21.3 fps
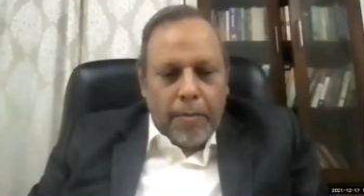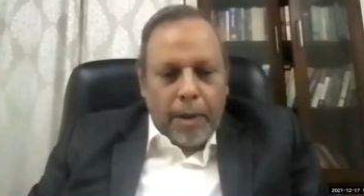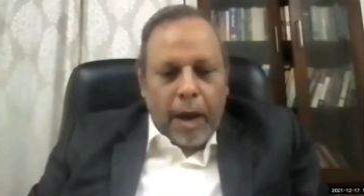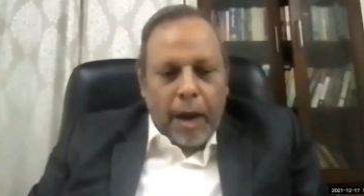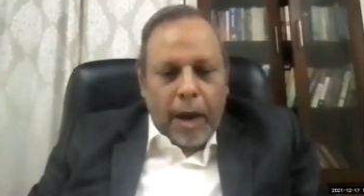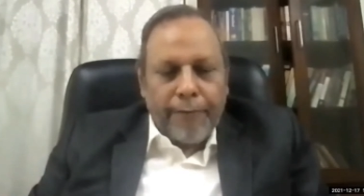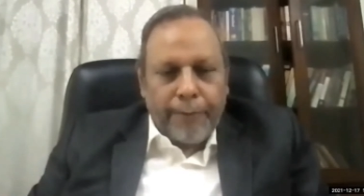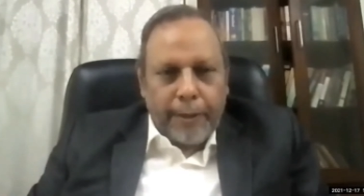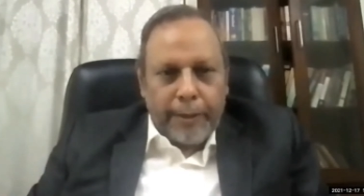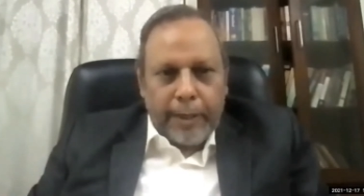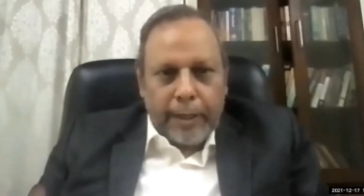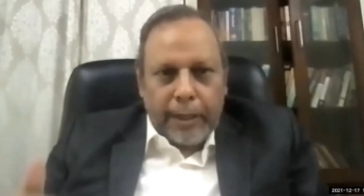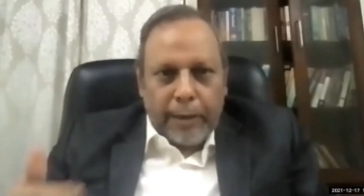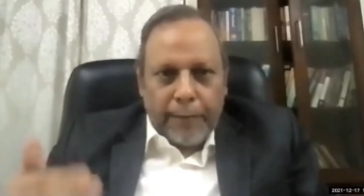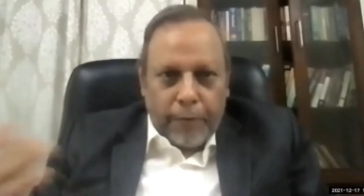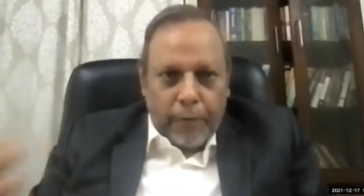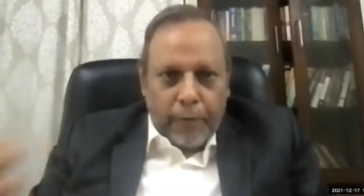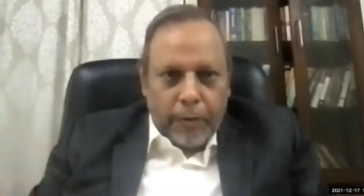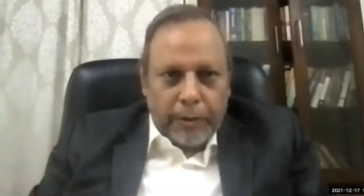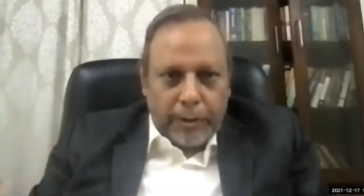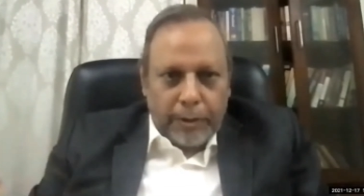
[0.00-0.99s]
After that,
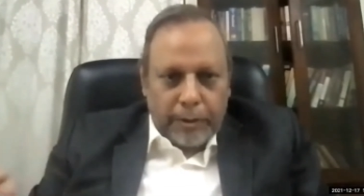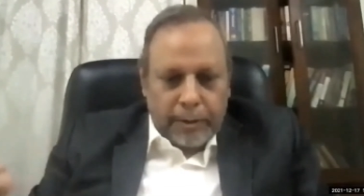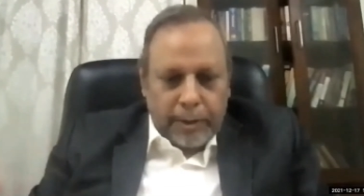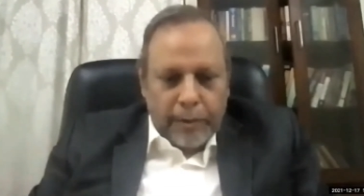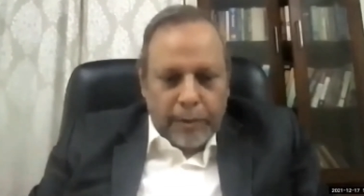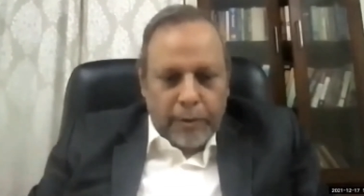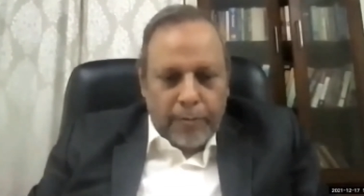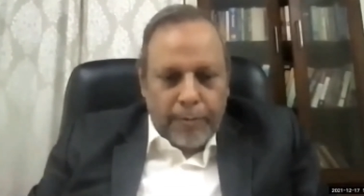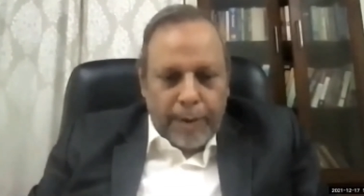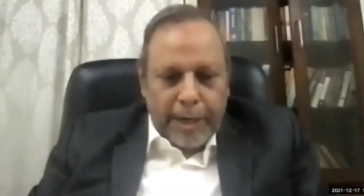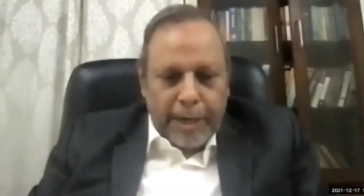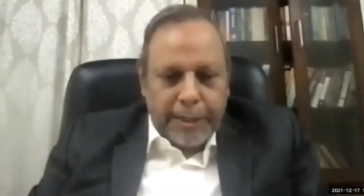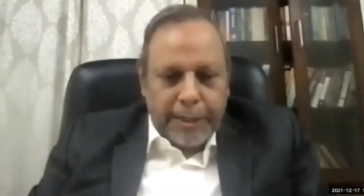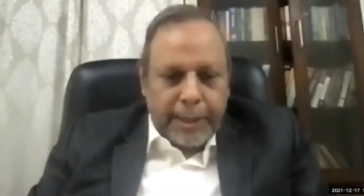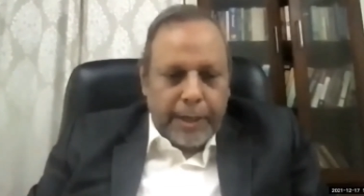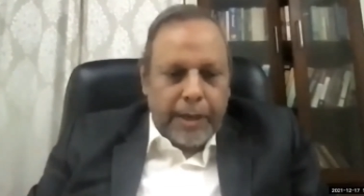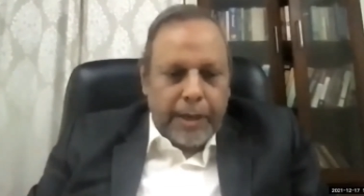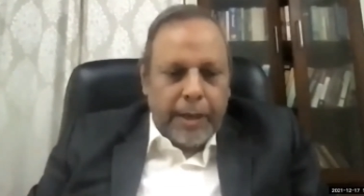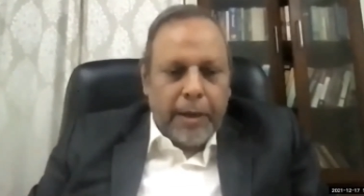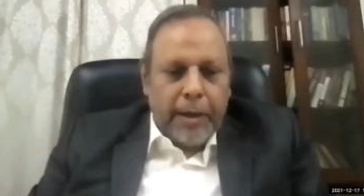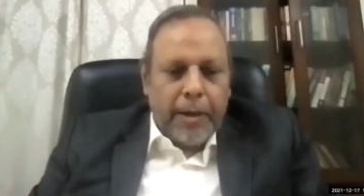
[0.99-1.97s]
of course, as you
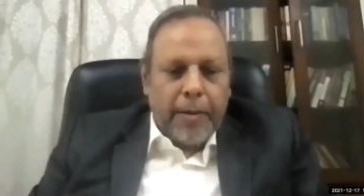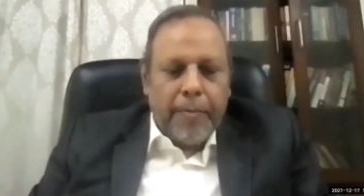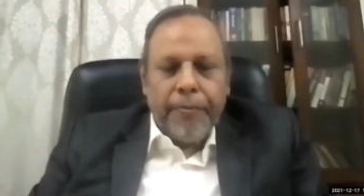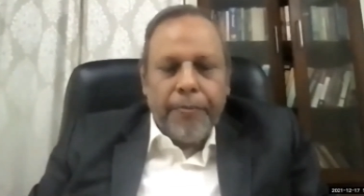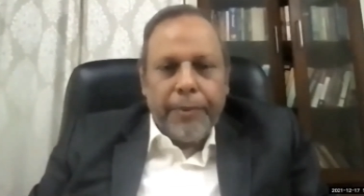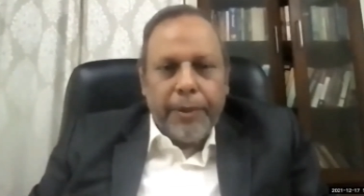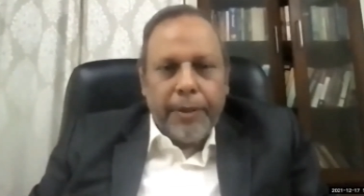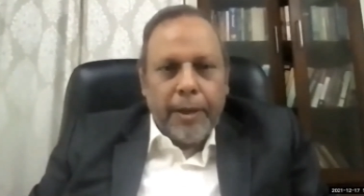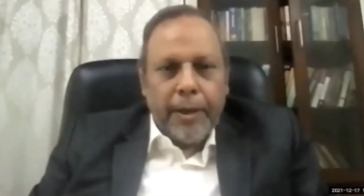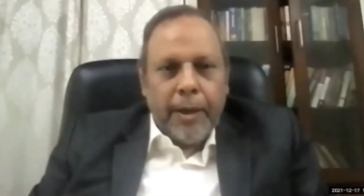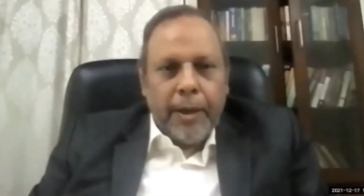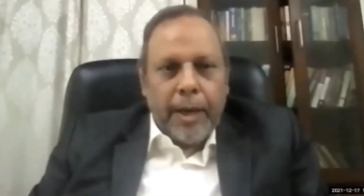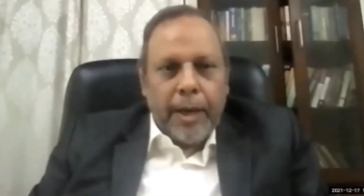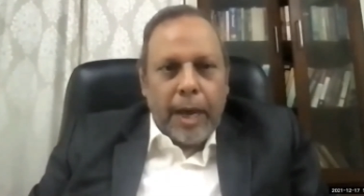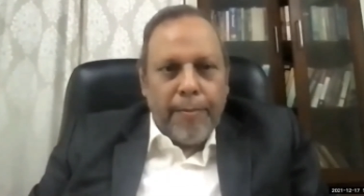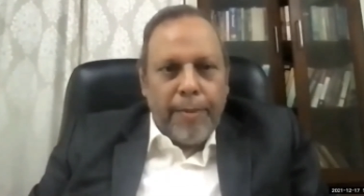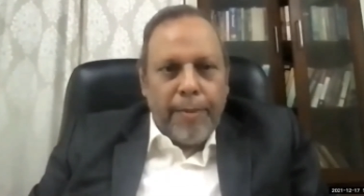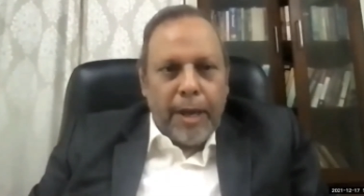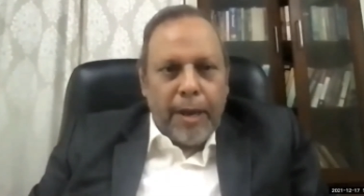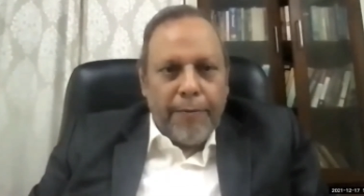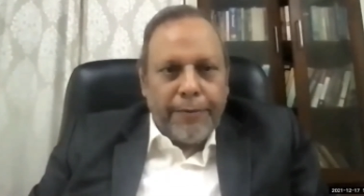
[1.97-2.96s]
mentioned,
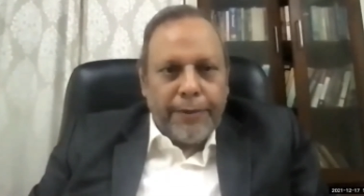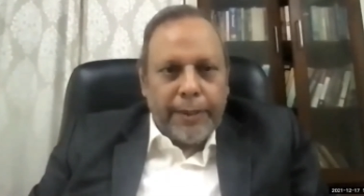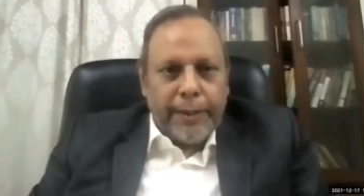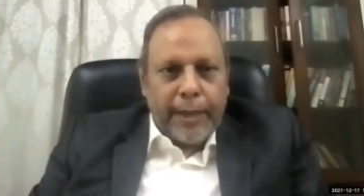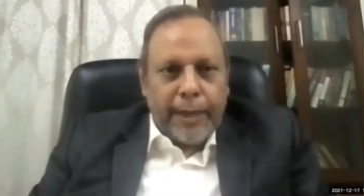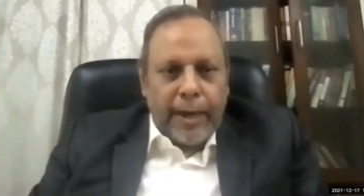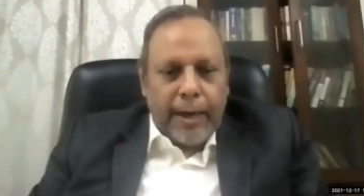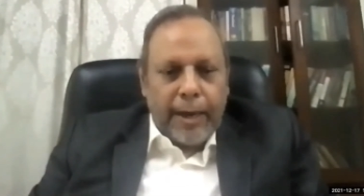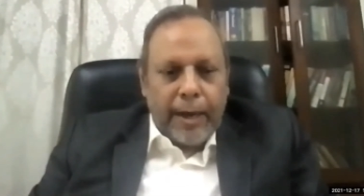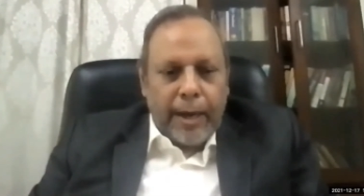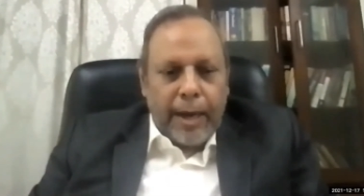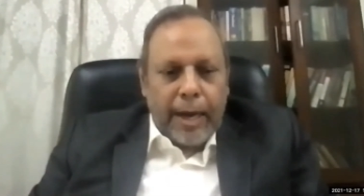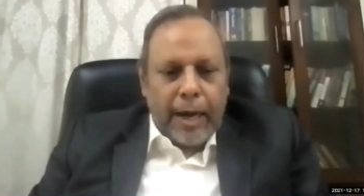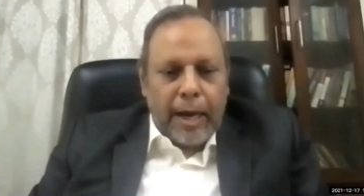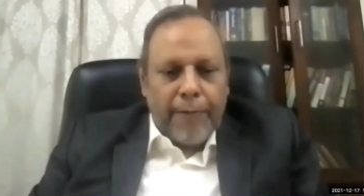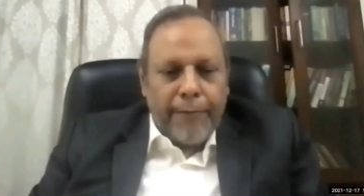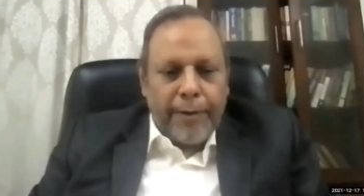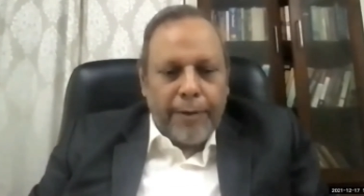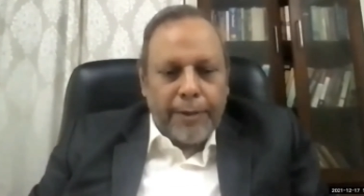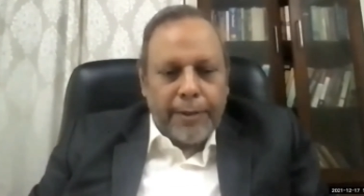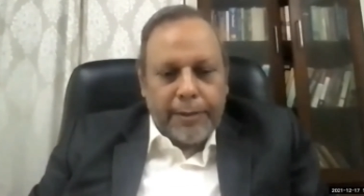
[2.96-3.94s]
NBFC
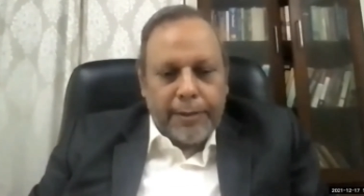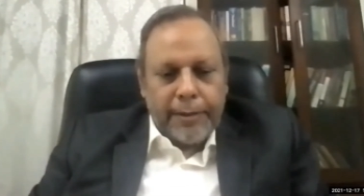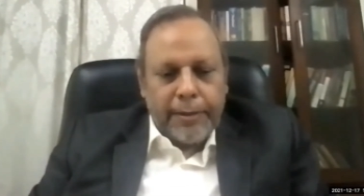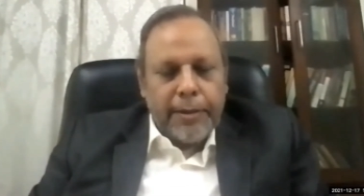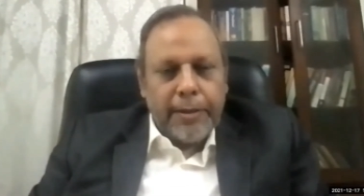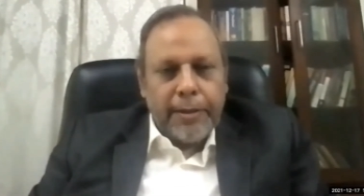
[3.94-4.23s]
ILFS